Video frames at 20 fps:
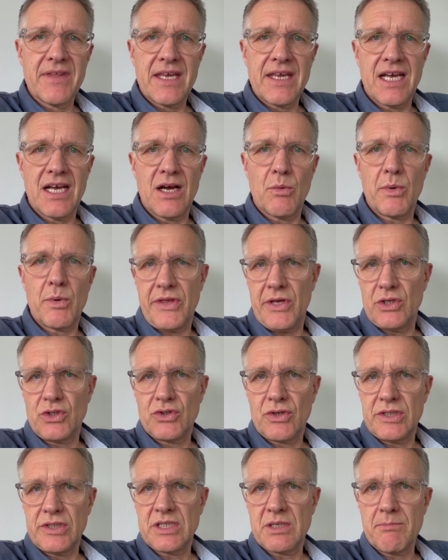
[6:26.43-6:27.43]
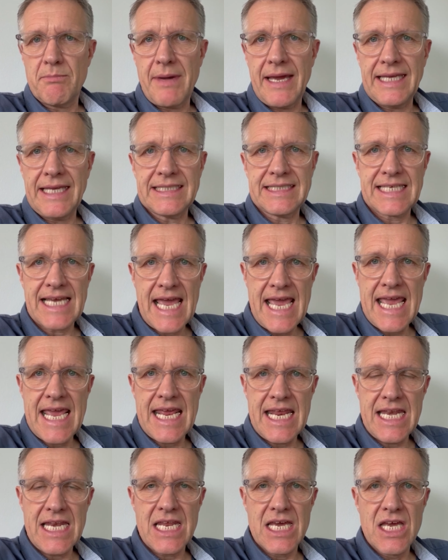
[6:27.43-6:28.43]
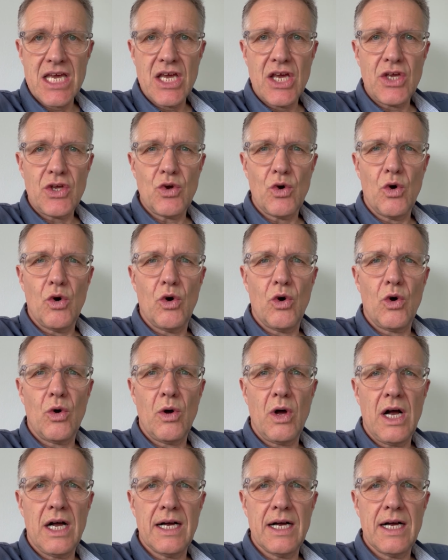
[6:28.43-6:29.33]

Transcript: whether you're trying to maintain your